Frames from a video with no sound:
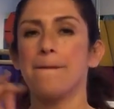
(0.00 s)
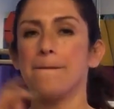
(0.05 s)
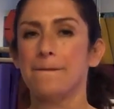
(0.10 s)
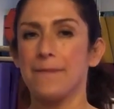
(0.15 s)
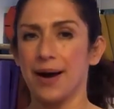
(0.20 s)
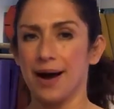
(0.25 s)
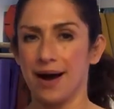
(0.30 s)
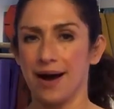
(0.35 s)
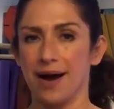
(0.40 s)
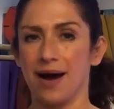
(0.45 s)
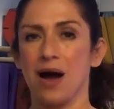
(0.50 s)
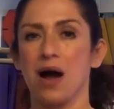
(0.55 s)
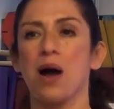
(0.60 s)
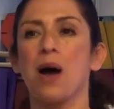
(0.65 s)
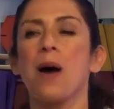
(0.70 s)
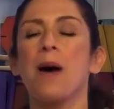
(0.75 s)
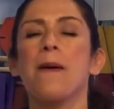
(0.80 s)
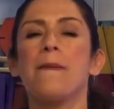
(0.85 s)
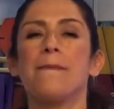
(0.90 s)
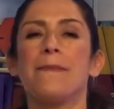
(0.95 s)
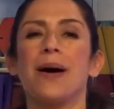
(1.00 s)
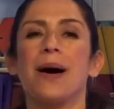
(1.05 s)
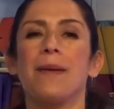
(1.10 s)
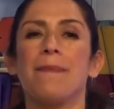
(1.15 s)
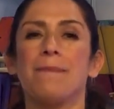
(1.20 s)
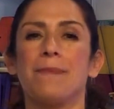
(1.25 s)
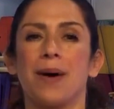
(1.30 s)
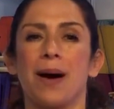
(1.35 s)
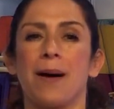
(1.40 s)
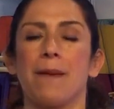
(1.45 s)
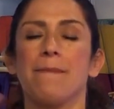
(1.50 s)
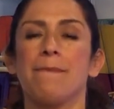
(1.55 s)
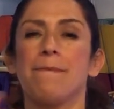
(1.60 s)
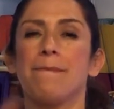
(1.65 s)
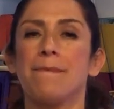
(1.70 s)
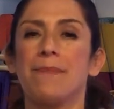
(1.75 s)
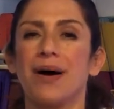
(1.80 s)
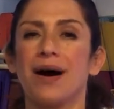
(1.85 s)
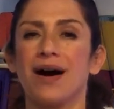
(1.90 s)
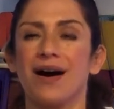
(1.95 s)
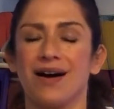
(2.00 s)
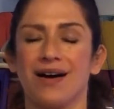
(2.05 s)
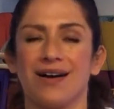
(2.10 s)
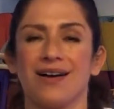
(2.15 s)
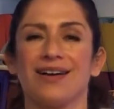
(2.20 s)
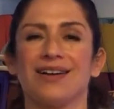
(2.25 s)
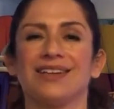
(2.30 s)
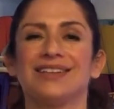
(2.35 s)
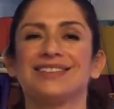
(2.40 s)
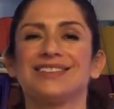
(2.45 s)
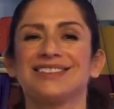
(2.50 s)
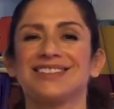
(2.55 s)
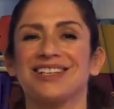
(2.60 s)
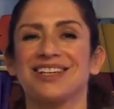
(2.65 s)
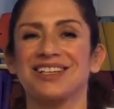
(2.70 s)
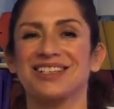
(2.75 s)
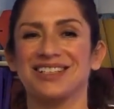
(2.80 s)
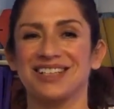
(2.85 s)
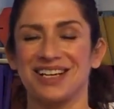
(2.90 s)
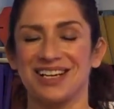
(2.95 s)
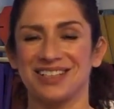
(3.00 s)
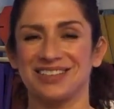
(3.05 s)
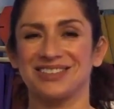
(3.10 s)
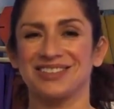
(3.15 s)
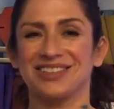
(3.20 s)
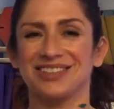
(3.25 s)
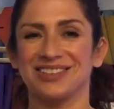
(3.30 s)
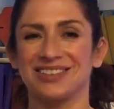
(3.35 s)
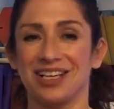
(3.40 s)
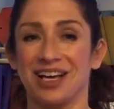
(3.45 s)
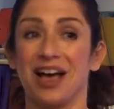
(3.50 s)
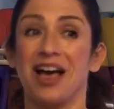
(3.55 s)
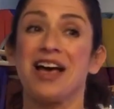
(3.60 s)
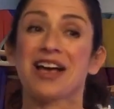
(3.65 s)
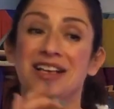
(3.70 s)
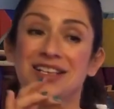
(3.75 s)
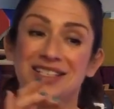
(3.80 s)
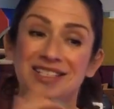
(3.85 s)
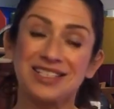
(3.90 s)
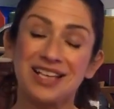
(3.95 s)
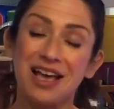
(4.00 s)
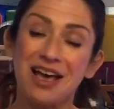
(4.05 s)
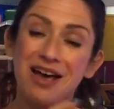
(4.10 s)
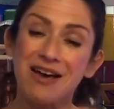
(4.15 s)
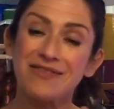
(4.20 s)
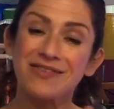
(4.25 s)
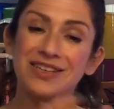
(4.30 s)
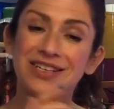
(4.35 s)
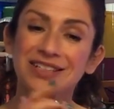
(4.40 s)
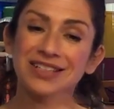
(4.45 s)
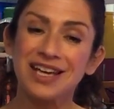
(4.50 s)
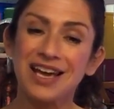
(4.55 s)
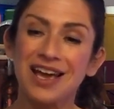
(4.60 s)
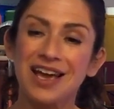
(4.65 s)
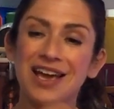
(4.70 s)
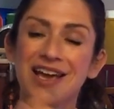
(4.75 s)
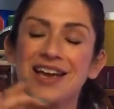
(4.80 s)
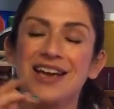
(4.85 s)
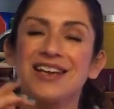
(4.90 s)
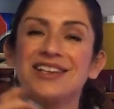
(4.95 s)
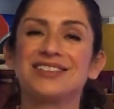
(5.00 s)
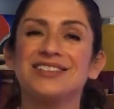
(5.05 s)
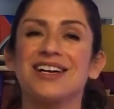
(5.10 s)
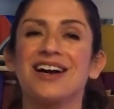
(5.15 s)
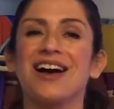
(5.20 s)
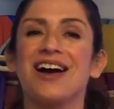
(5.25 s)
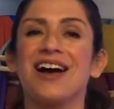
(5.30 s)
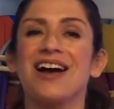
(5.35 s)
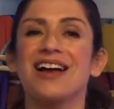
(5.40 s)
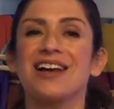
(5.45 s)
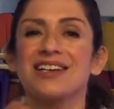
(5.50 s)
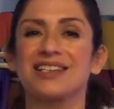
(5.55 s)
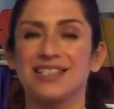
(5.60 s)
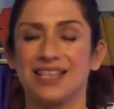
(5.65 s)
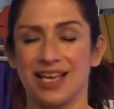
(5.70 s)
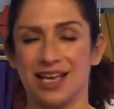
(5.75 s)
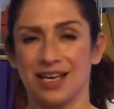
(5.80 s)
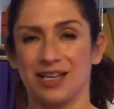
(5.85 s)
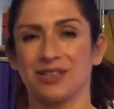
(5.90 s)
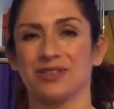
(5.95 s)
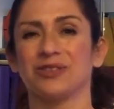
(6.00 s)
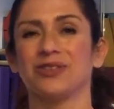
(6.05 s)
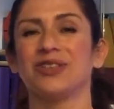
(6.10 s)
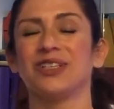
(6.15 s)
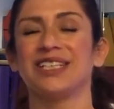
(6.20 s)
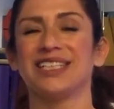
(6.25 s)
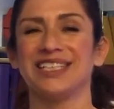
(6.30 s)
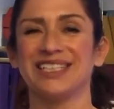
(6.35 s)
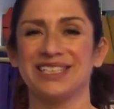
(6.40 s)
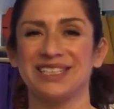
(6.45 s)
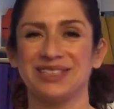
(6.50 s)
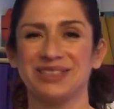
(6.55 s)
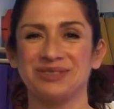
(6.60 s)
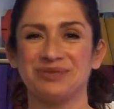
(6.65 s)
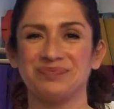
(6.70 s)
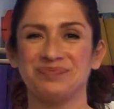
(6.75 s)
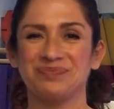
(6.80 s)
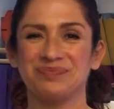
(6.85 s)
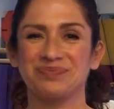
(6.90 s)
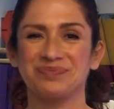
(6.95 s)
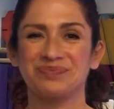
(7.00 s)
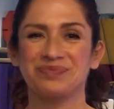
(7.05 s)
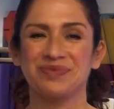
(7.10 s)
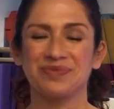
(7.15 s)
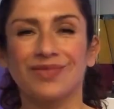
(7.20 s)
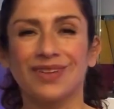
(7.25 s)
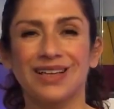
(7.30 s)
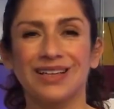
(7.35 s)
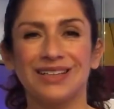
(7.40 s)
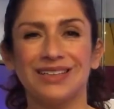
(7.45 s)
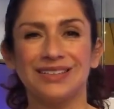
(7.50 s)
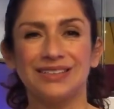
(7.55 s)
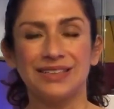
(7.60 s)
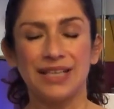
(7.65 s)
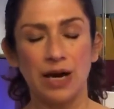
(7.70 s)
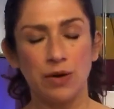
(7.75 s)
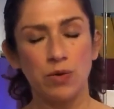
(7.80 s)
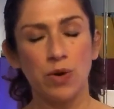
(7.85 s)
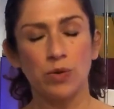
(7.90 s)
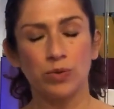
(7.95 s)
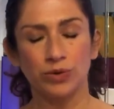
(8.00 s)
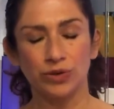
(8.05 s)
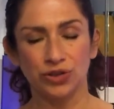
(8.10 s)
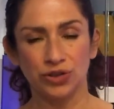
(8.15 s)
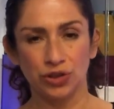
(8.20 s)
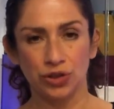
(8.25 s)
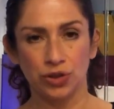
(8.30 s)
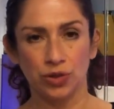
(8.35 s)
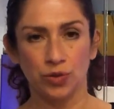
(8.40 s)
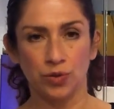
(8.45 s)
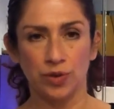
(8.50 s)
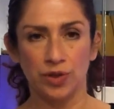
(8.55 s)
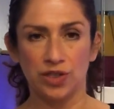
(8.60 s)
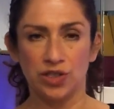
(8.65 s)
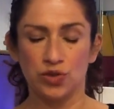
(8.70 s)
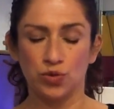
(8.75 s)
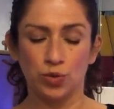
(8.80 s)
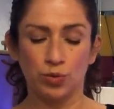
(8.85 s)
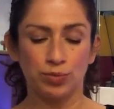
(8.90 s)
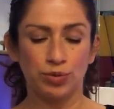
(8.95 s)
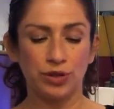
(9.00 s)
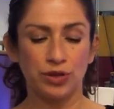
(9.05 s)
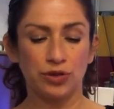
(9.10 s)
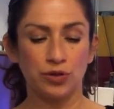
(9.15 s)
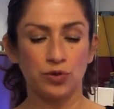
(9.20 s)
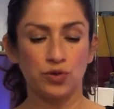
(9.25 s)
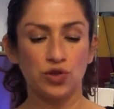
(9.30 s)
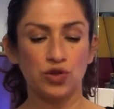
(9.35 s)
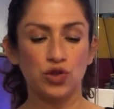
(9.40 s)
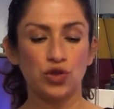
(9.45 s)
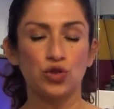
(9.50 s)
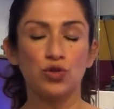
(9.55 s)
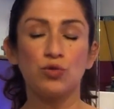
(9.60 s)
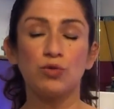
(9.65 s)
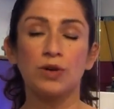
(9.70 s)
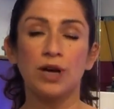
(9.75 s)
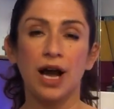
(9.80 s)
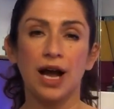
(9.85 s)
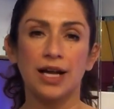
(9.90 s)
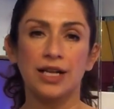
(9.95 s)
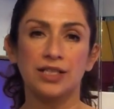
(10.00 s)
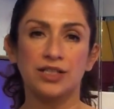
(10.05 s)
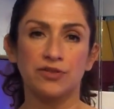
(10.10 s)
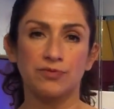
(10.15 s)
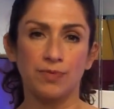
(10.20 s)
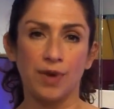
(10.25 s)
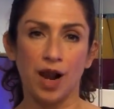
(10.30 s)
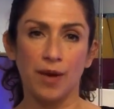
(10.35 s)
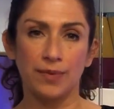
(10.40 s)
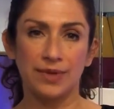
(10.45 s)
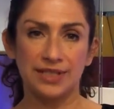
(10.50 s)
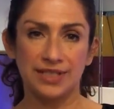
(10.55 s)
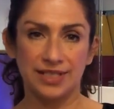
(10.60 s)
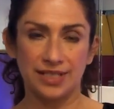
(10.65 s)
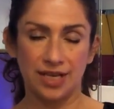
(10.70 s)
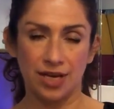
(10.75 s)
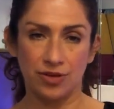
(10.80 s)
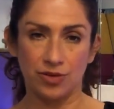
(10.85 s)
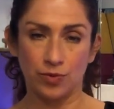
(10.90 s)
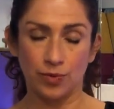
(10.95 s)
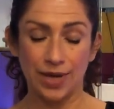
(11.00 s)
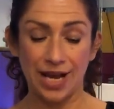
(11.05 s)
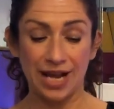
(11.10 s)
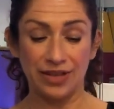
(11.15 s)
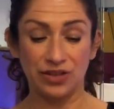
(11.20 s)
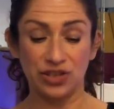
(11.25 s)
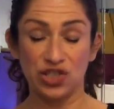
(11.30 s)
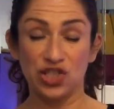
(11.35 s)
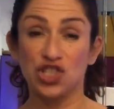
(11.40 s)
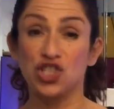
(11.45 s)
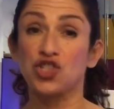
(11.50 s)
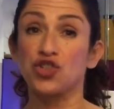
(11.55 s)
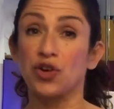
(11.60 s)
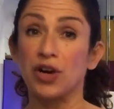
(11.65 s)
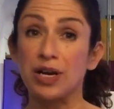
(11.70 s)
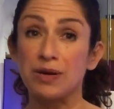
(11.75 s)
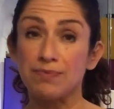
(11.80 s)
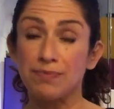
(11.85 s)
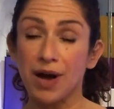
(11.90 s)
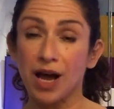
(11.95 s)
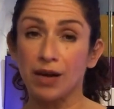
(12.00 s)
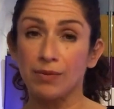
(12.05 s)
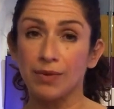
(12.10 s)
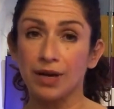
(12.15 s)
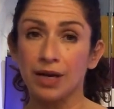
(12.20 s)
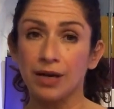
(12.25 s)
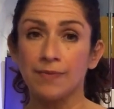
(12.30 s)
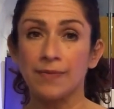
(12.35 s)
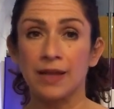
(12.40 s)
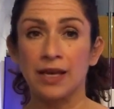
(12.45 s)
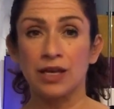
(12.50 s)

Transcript: Ba, ba, bum, ba, ta-ka, ta. 7, 8, 9, 10. Ole. Now what we'll do is we'll put those two kinds of palmas together. We had the straight palma,